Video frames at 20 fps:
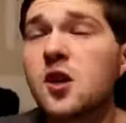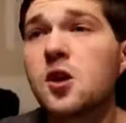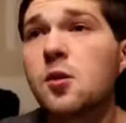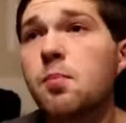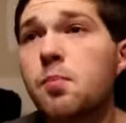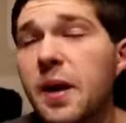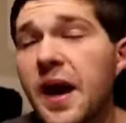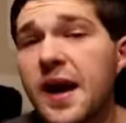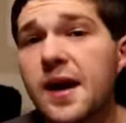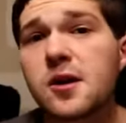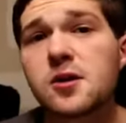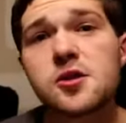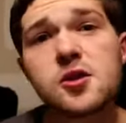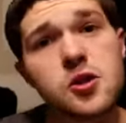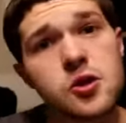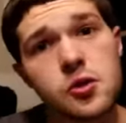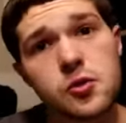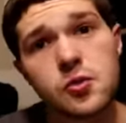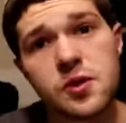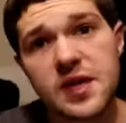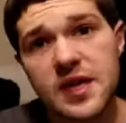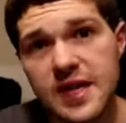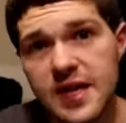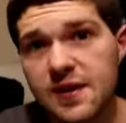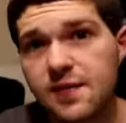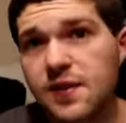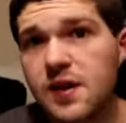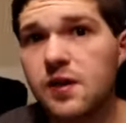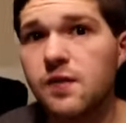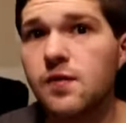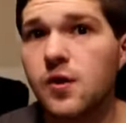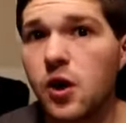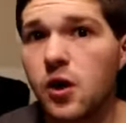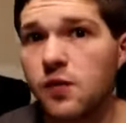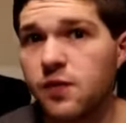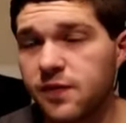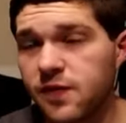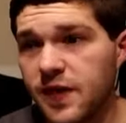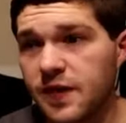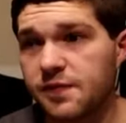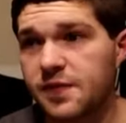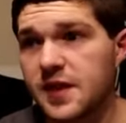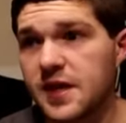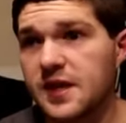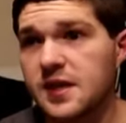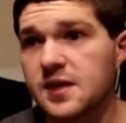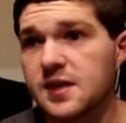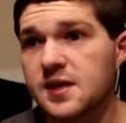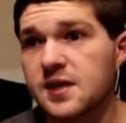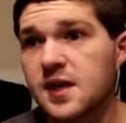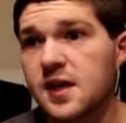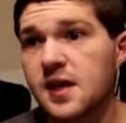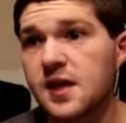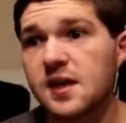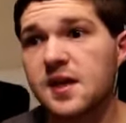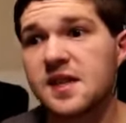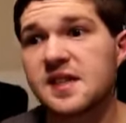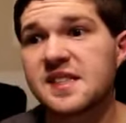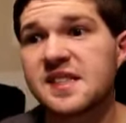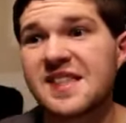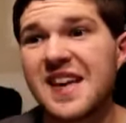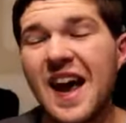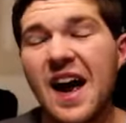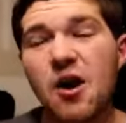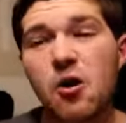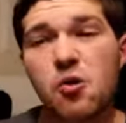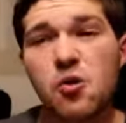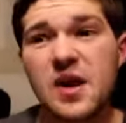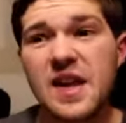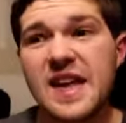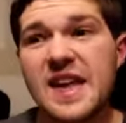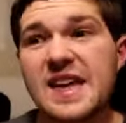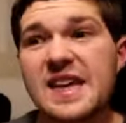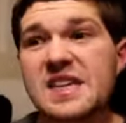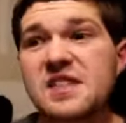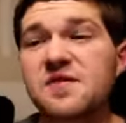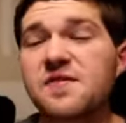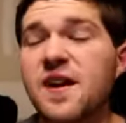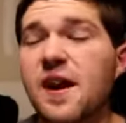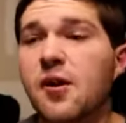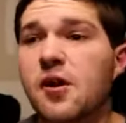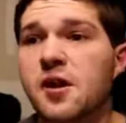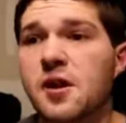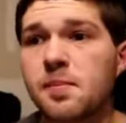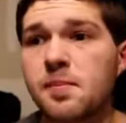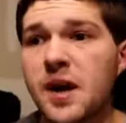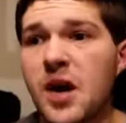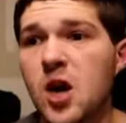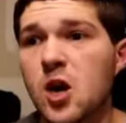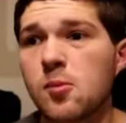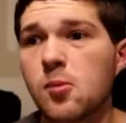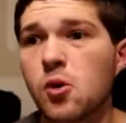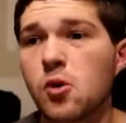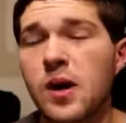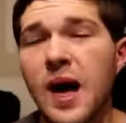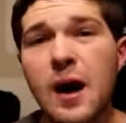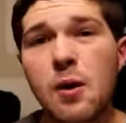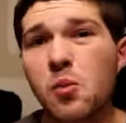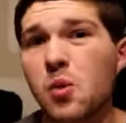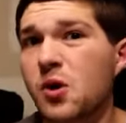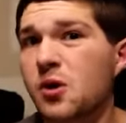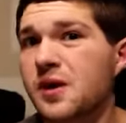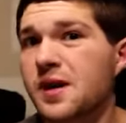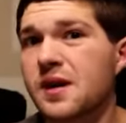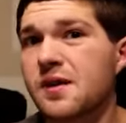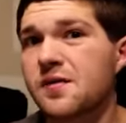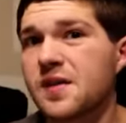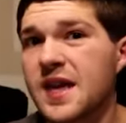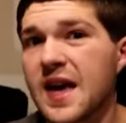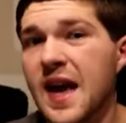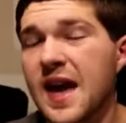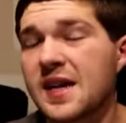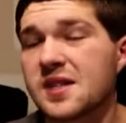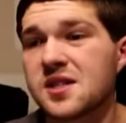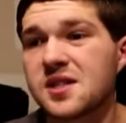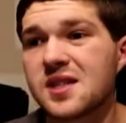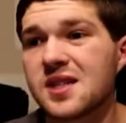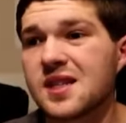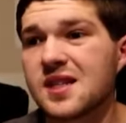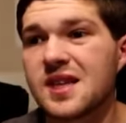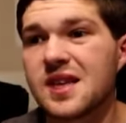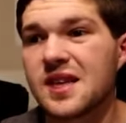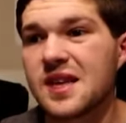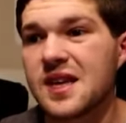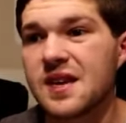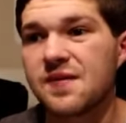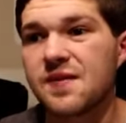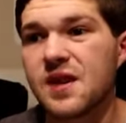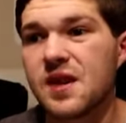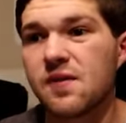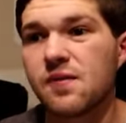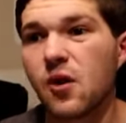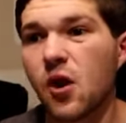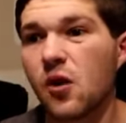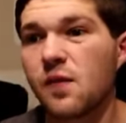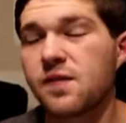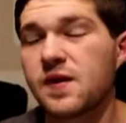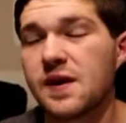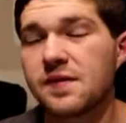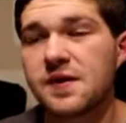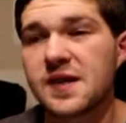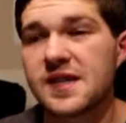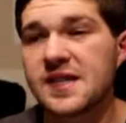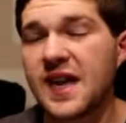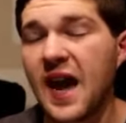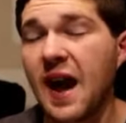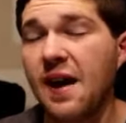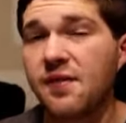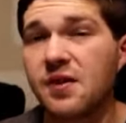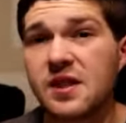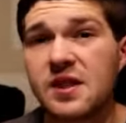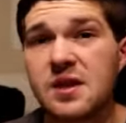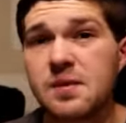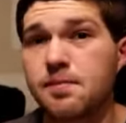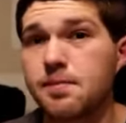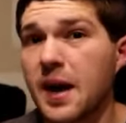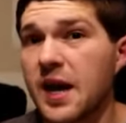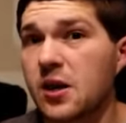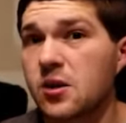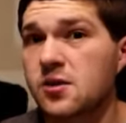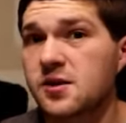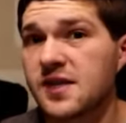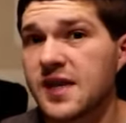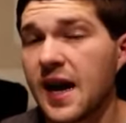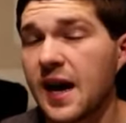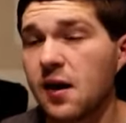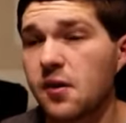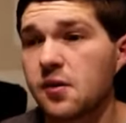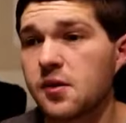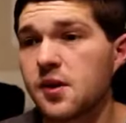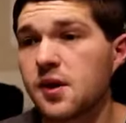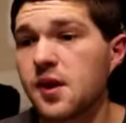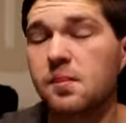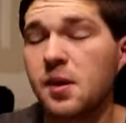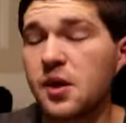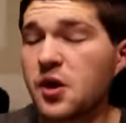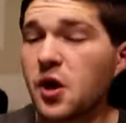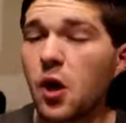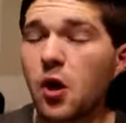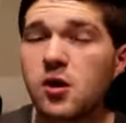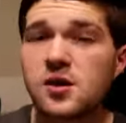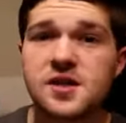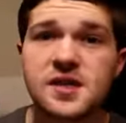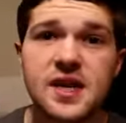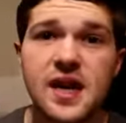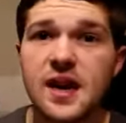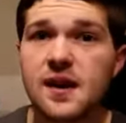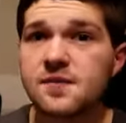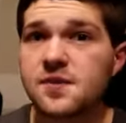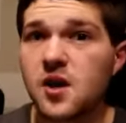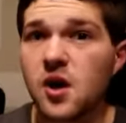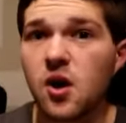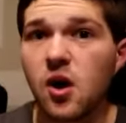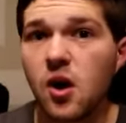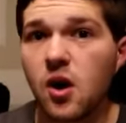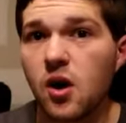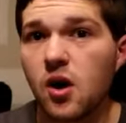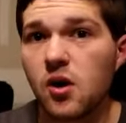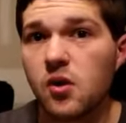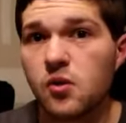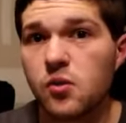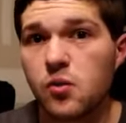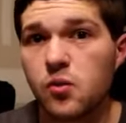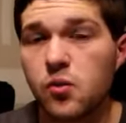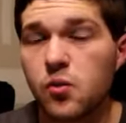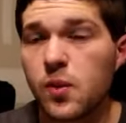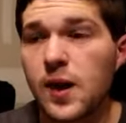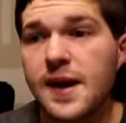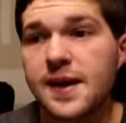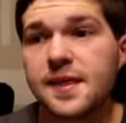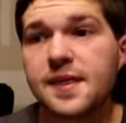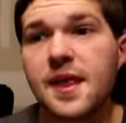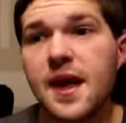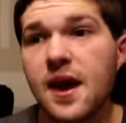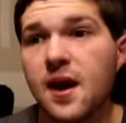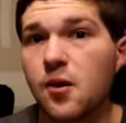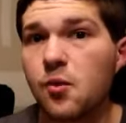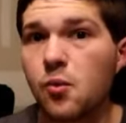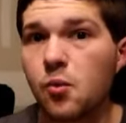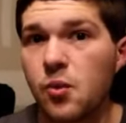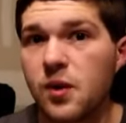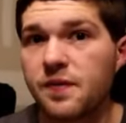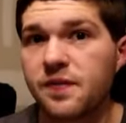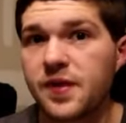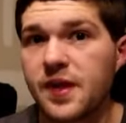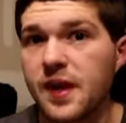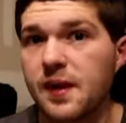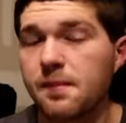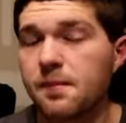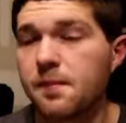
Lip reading: Compared to the EV Evolve 50s, the sound is very comparable. I will give the edge to the EV Evolve 50s having the better sound, but the RCFs are right there with them.